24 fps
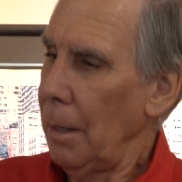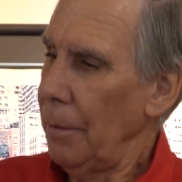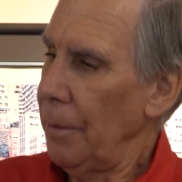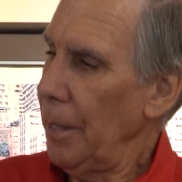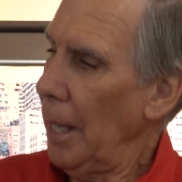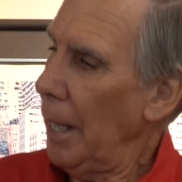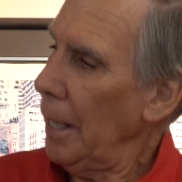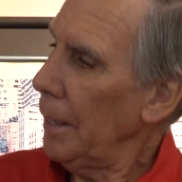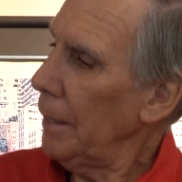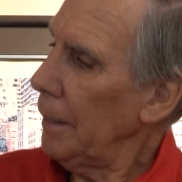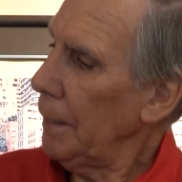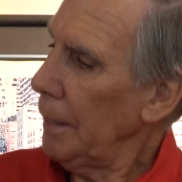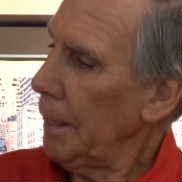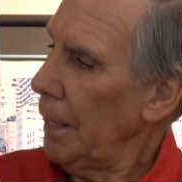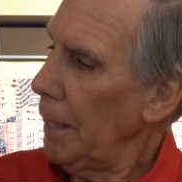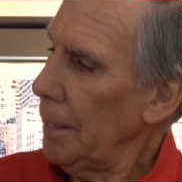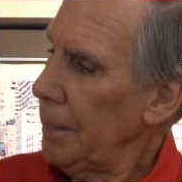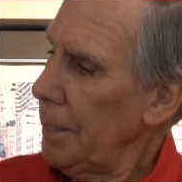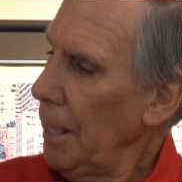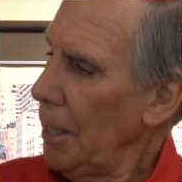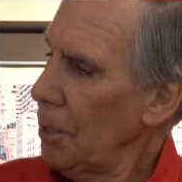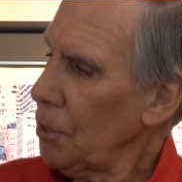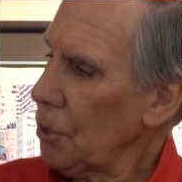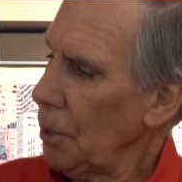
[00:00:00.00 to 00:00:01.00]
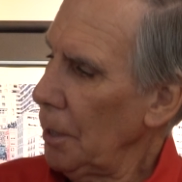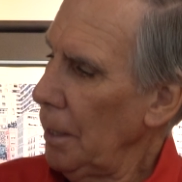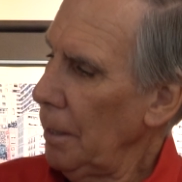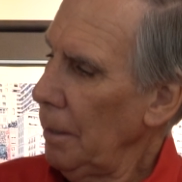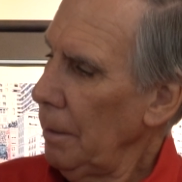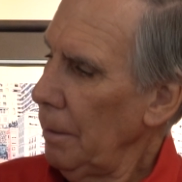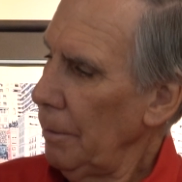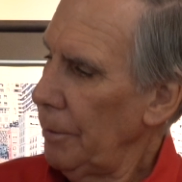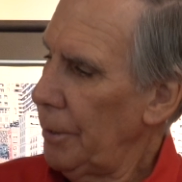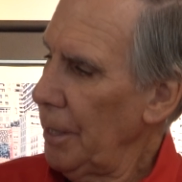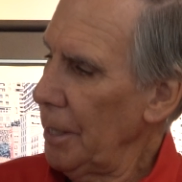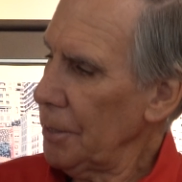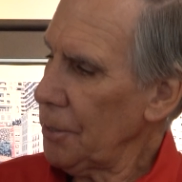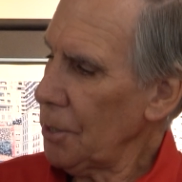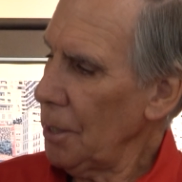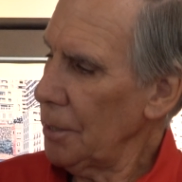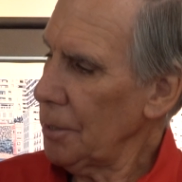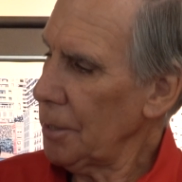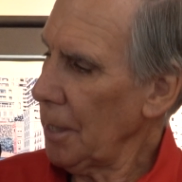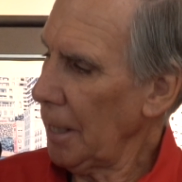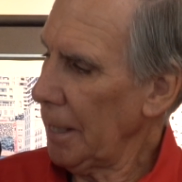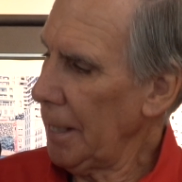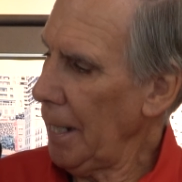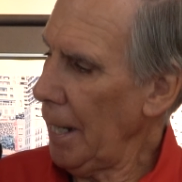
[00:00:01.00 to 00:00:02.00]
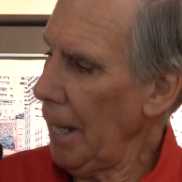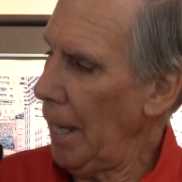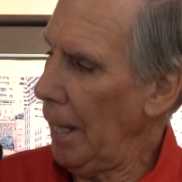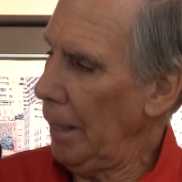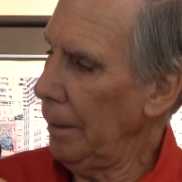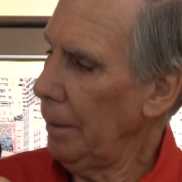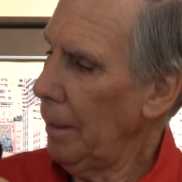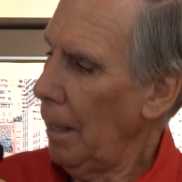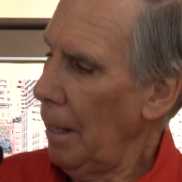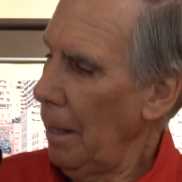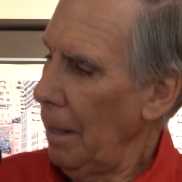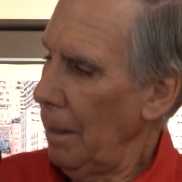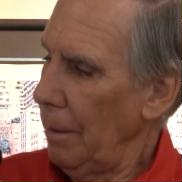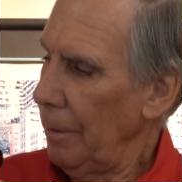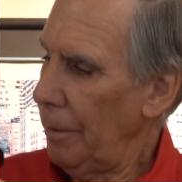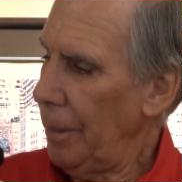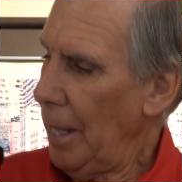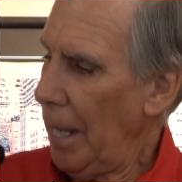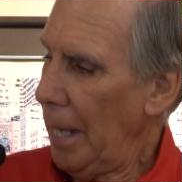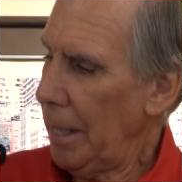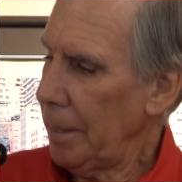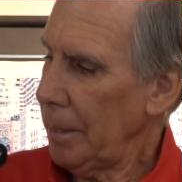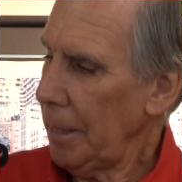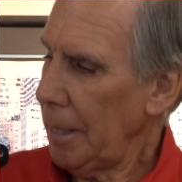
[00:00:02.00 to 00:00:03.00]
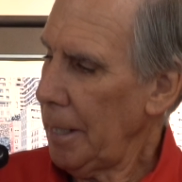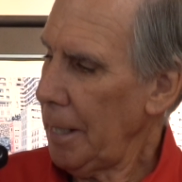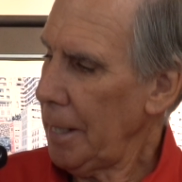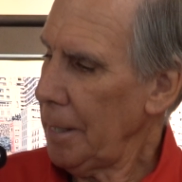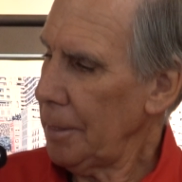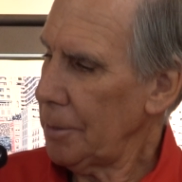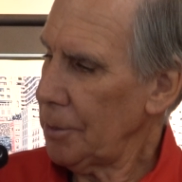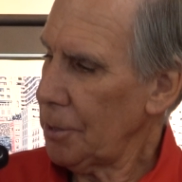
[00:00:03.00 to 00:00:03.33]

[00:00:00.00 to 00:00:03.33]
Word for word: Then, in addition, this is again that heat